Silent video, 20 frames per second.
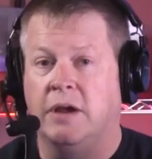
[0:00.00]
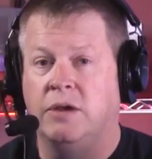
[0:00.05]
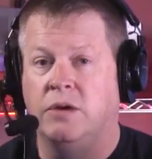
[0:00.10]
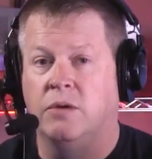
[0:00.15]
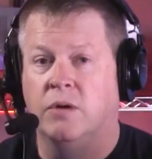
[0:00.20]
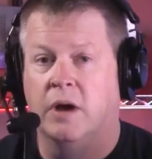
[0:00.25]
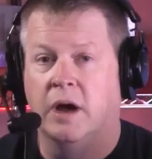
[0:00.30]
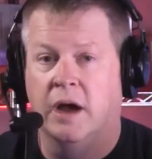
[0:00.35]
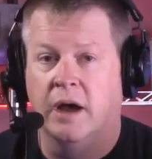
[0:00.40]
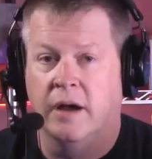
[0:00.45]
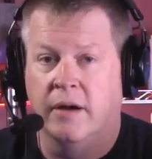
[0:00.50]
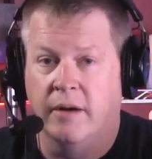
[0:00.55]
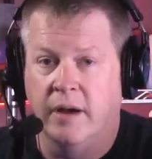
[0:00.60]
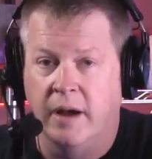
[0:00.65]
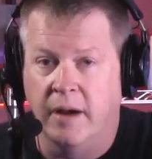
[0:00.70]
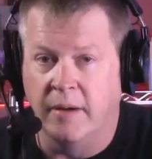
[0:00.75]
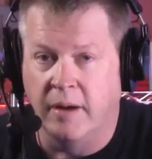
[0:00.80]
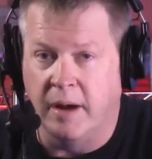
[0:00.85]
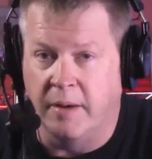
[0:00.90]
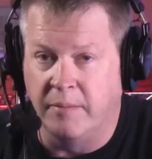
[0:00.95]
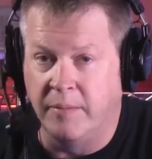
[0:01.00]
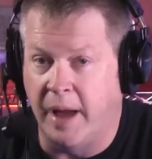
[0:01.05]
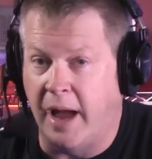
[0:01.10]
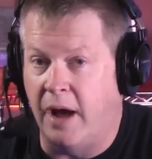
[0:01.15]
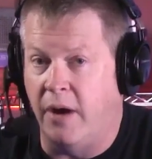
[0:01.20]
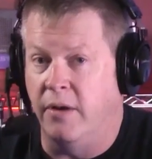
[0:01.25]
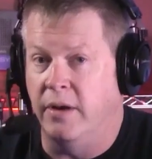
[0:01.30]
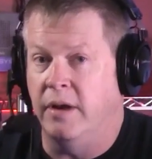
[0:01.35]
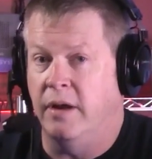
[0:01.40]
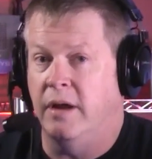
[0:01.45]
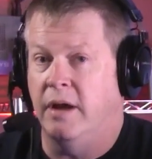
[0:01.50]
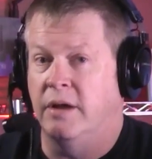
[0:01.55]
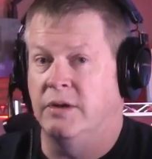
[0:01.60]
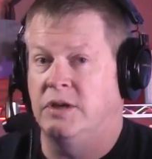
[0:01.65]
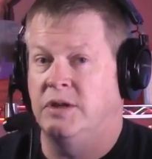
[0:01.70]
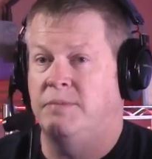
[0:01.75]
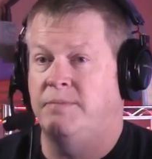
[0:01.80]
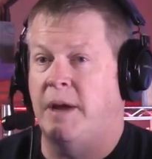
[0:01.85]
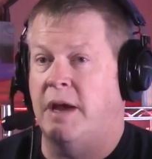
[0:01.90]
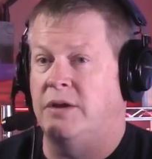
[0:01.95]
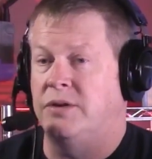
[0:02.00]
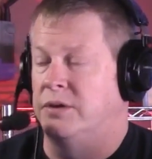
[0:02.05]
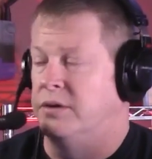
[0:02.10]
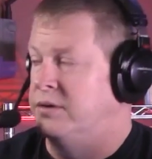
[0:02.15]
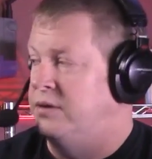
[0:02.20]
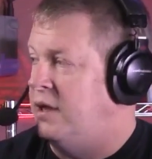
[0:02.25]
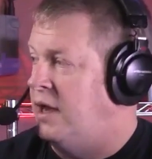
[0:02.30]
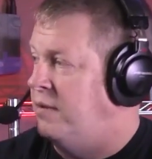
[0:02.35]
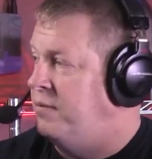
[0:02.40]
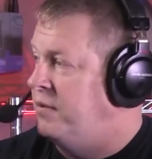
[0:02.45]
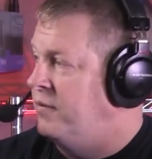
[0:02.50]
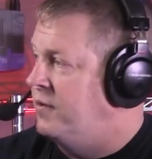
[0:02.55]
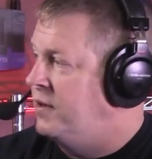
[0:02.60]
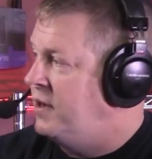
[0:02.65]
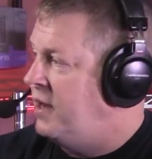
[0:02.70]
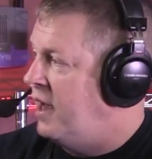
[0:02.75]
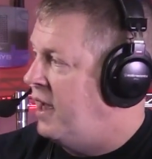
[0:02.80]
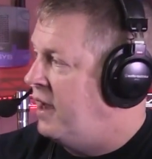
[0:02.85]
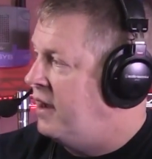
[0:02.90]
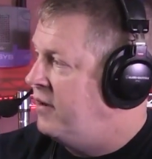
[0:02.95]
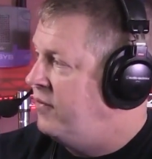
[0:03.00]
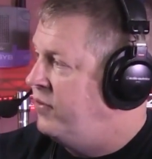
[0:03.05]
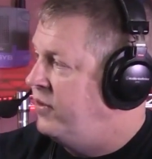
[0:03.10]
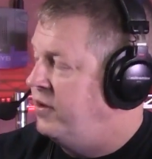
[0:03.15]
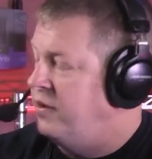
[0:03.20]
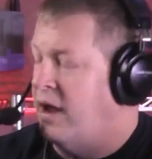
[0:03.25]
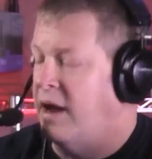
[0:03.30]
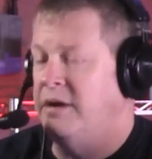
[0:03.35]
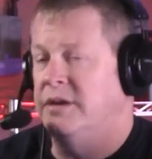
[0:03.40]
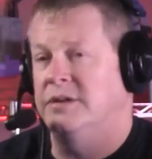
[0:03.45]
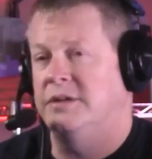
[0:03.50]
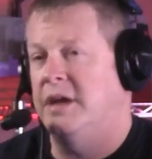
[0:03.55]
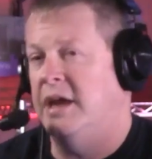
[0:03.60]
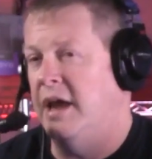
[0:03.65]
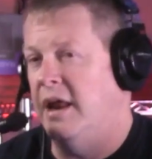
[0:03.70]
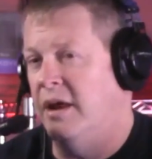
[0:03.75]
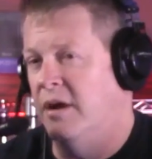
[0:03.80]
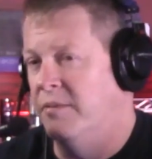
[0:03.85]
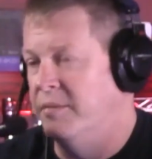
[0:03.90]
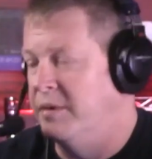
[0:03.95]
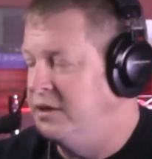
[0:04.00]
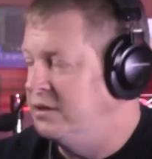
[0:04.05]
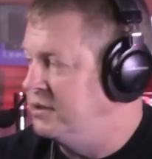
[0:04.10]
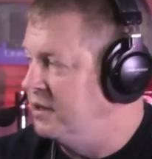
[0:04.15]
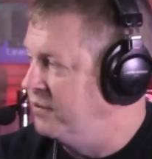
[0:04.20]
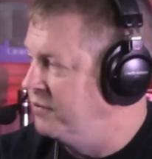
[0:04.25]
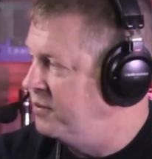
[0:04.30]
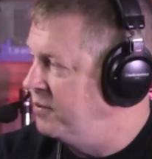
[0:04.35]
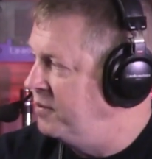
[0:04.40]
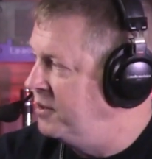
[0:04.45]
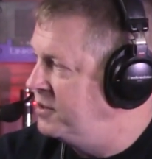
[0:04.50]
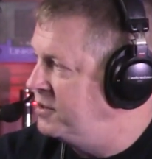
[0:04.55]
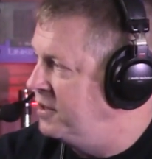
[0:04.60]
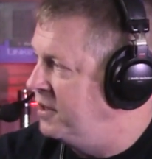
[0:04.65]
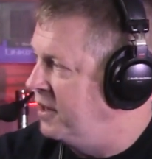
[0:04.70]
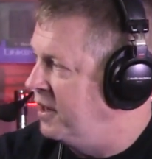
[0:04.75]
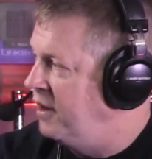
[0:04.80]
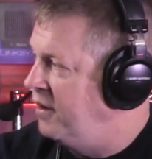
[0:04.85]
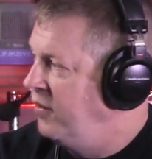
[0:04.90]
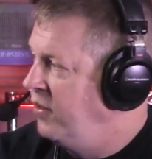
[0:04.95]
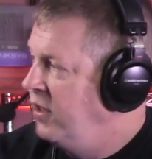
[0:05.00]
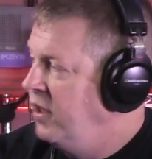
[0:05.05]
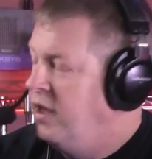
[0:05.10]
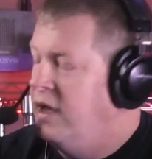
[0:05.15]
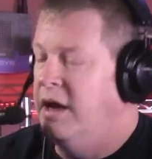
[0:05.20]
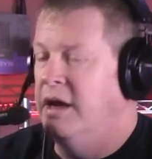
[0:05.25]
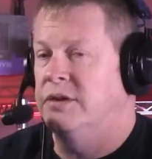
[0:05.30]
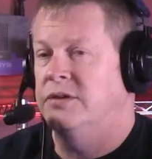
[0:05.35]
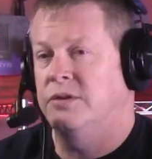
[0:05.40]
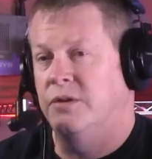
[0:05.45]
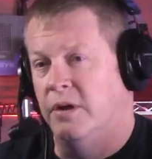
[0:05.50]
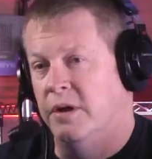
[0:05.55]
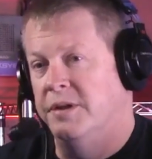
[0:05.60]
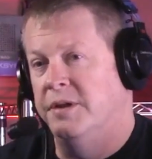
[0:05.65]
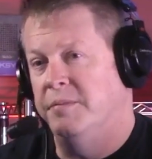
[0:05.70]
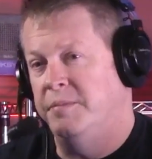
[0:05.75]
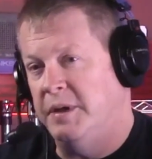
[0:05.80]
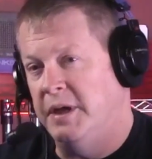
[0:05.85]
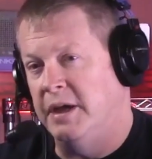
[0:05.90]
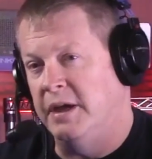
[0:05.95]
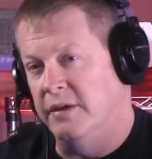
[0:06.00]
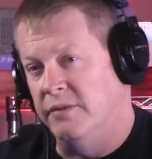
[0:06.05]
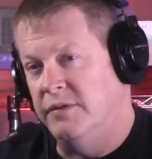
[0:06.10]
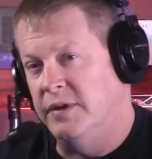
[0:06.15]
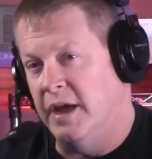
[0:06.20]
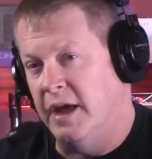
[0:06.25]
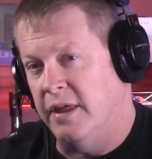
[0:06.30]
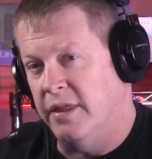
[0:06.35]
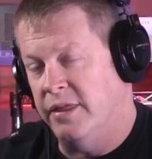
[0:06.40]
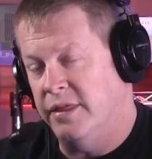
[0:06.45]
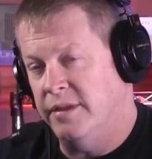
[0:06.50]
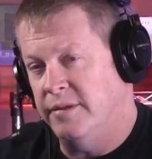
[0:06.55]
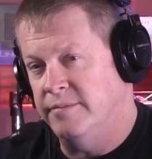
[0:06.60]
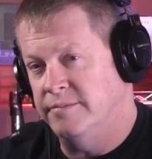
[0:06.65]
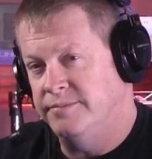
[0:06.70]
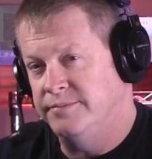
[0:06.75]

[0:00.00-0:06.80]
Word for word: you uh, about a special type of attack that oh. I just can't help myself to mentioning it. It's called the ping of death.